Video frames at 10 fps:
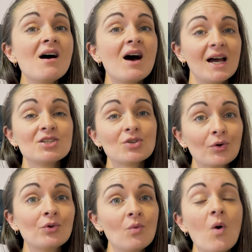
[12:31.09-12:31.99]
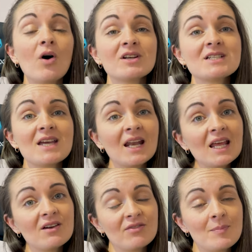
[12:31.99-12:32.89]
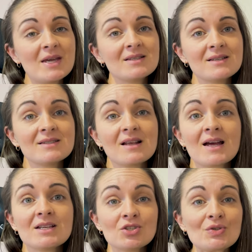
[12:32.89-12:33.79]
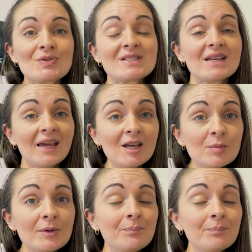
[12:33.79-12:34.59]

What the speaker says: I don't want any of the pieces that I choose to keep